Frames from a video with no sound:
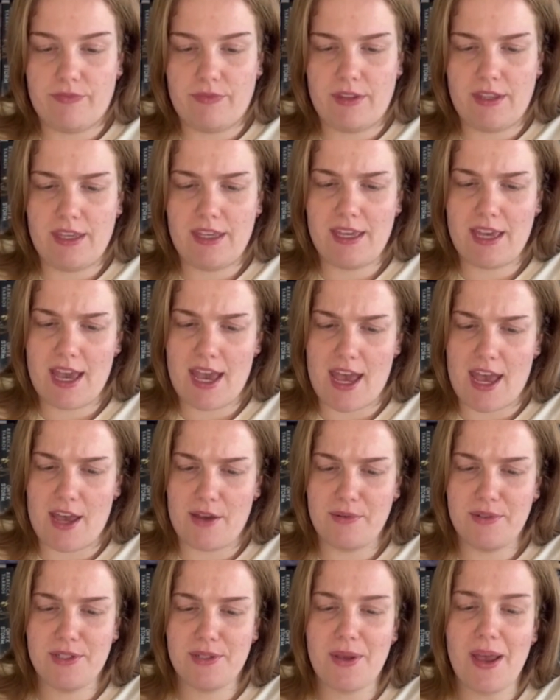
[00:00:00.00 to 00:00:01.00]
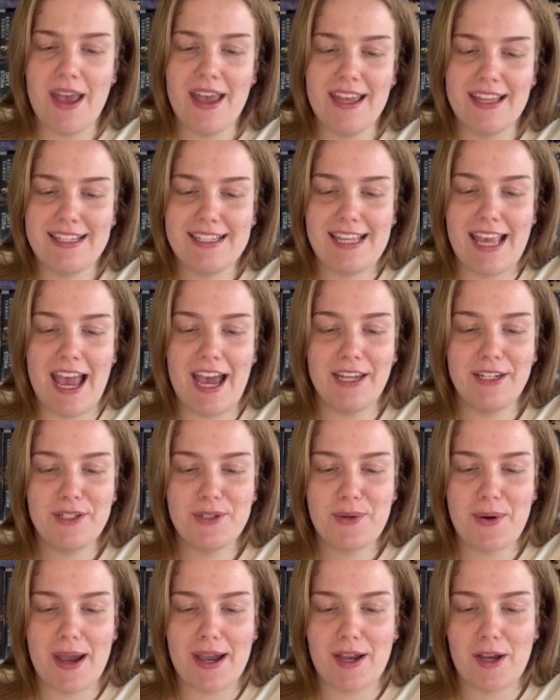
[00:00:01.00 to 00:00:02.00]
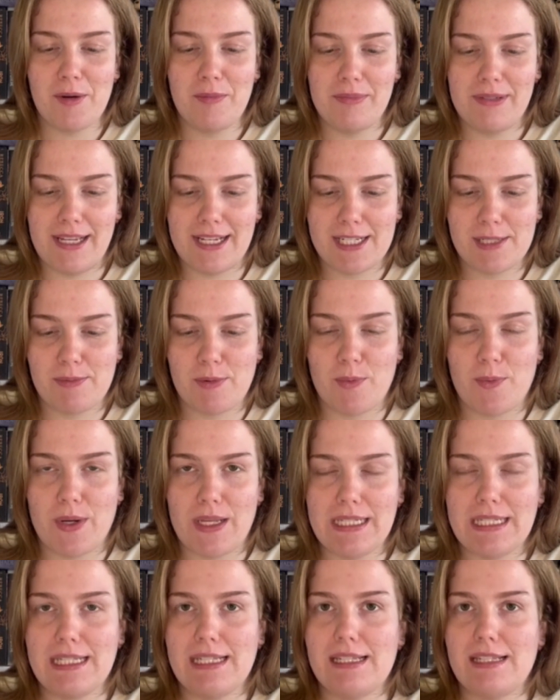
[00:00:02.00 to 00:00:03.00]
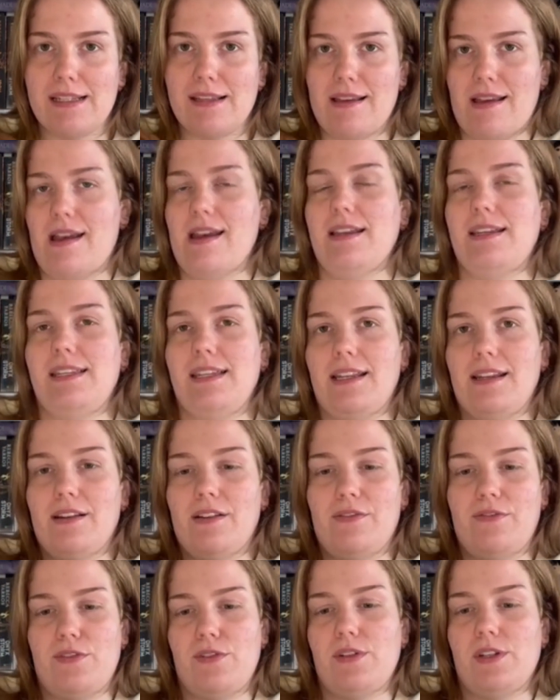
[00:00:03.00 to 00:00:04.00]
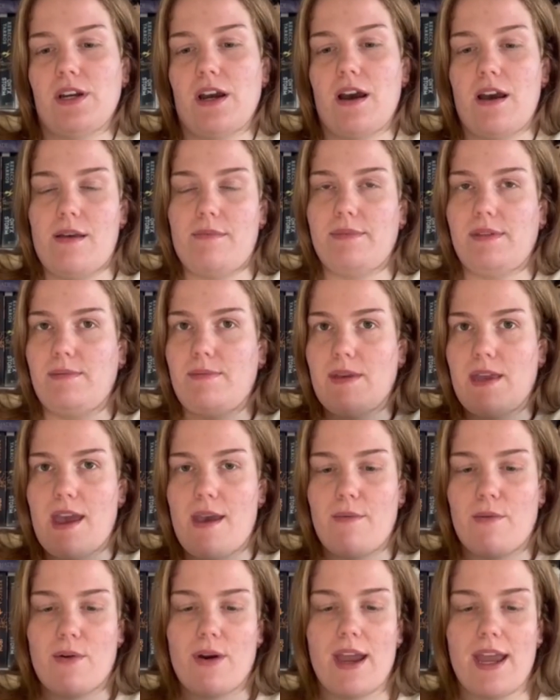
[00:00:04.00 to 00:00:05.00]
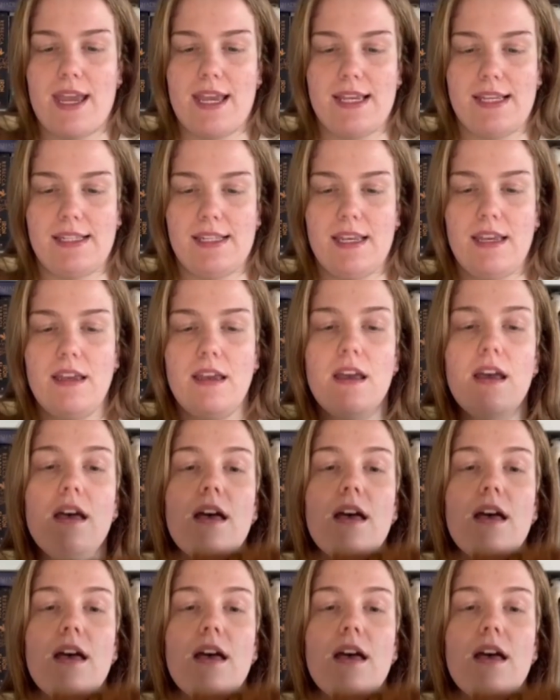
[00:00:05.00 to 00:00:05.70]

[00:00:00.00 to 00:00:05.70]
yeah, it sounded quite complex, but once I did it a few times, it became quite easy.